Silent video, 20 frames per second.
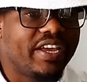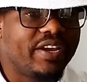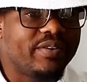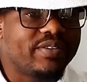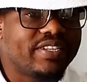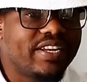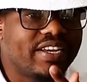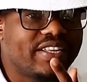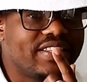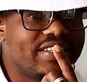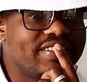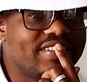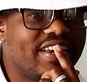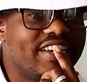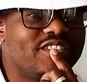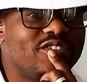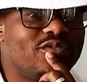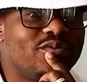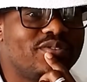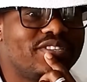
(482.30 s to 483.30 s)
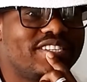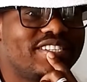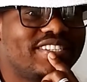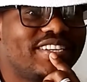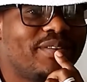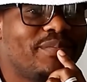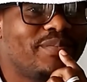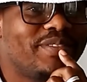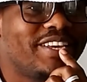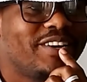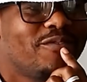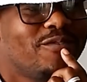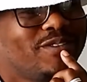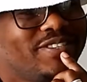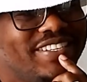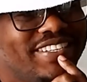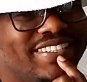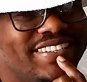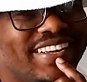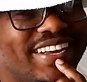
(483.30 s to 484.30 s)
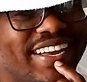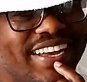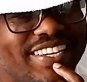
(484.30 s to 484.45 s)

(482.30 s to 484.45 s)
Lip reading: I was like, this guy is using something. Who's this guy?